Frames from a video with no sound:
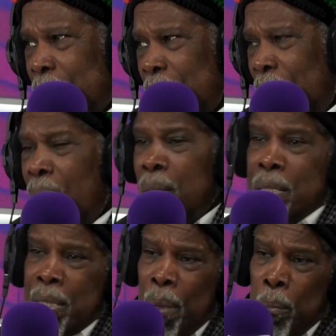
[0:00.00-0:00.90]
I
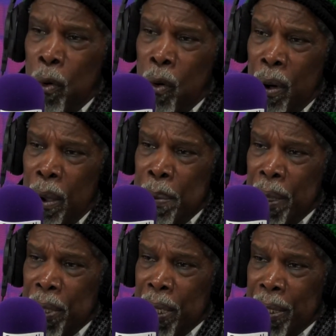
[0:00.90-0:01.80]
understand more about
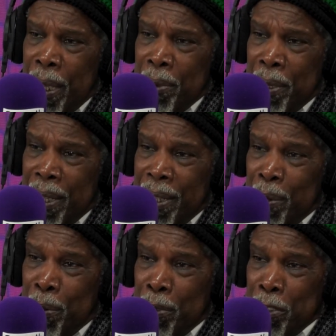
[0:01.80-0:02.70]
that now than I did
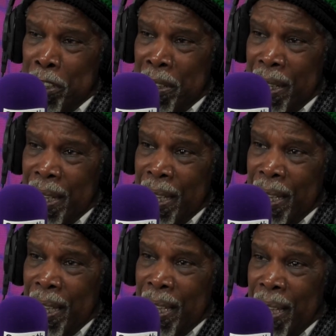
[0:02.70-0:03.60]
I was younger.
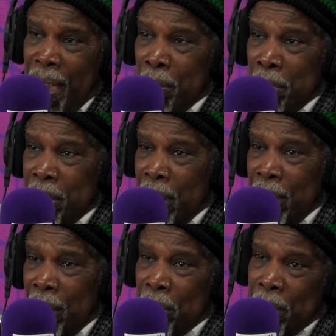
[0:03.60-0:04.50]
I understand
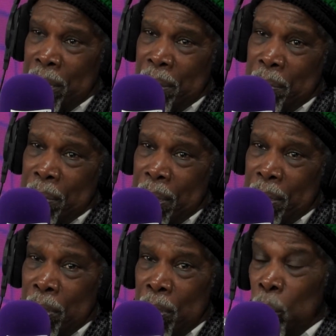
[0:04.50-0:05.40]
now that,
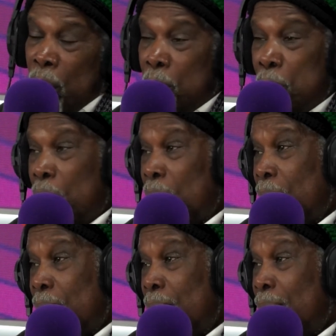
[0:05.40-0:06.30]
when I was
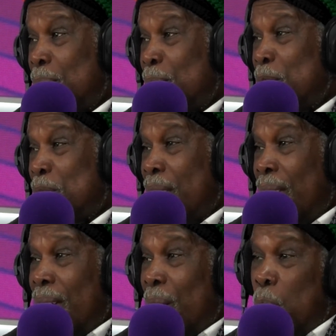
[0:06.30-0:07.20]
younger,
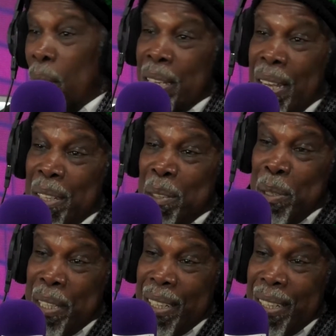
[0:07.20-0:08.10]
why did I do it?
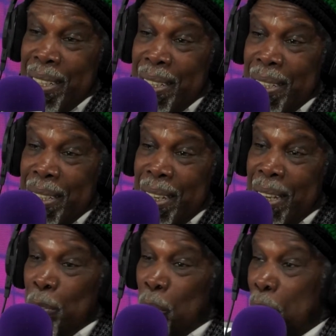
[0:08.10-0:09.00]
Did I
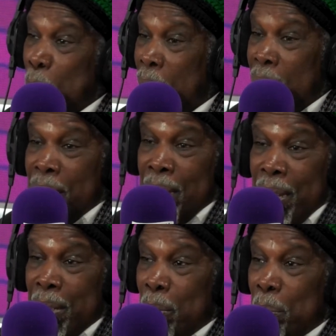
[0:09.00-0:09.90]
do it for money? Did I
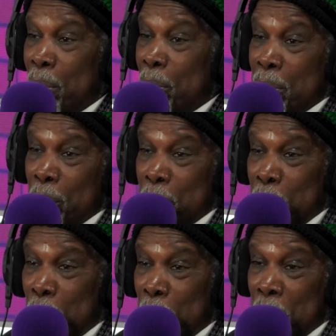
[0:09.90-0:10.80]
do it because I was
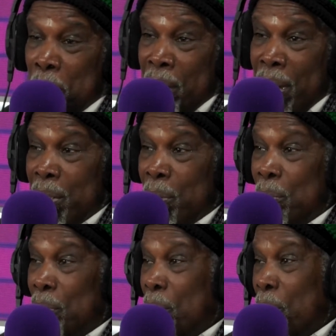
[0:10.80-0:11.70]
told to? Did I do it
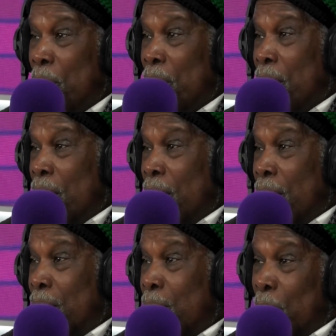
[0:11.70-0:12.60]
for,
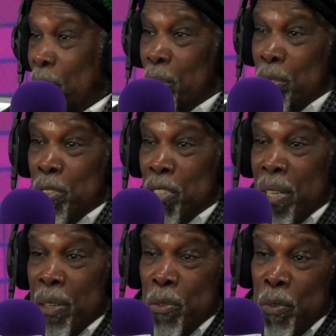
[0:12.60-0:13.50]
of course, you
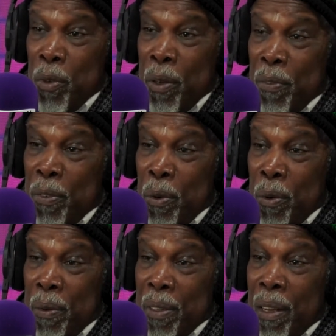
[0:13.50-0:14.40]
start off doing it for
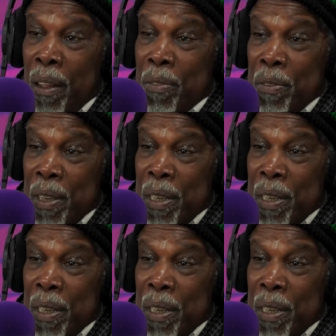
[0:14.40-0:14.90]
the love of it.